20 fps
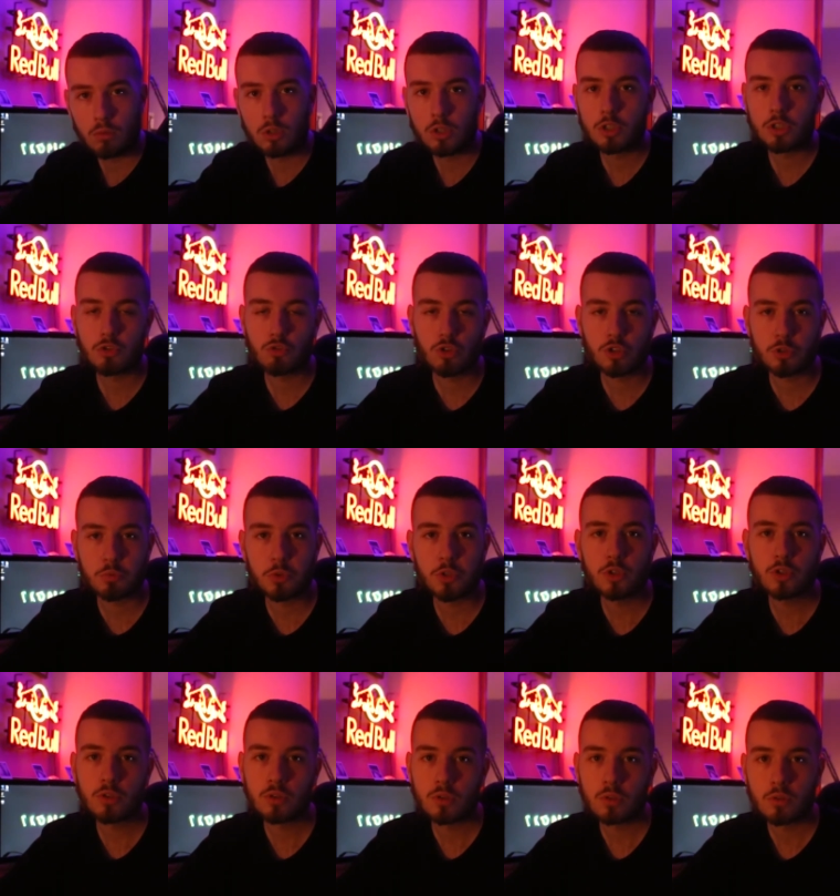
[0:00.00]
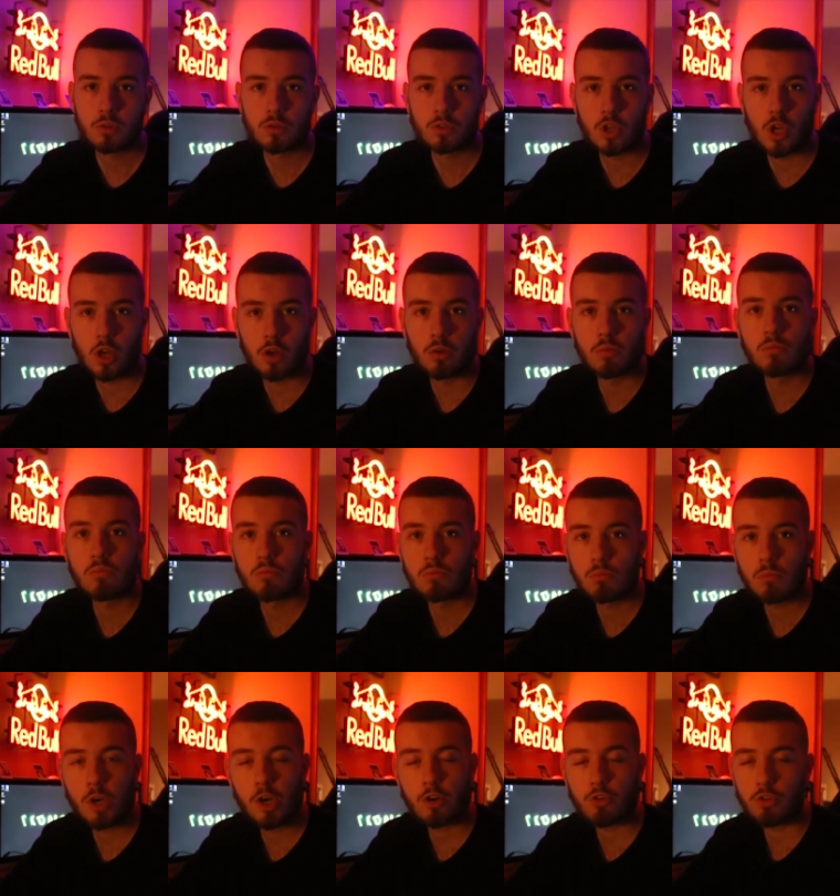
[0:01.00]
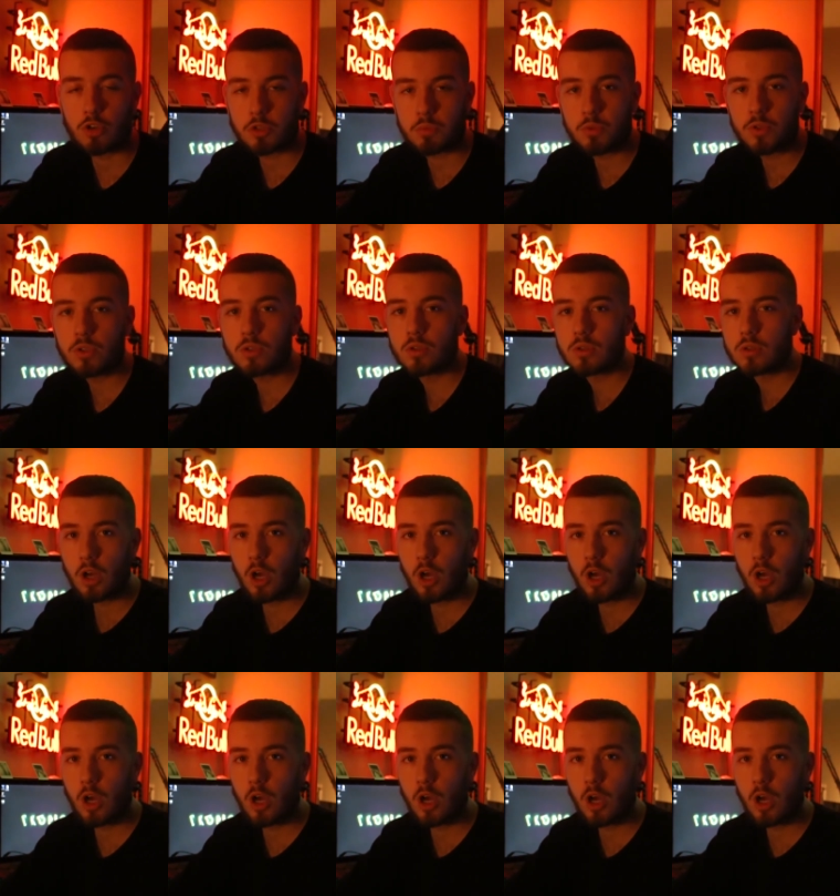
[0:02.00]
It's Christmas, so Merry Christmas.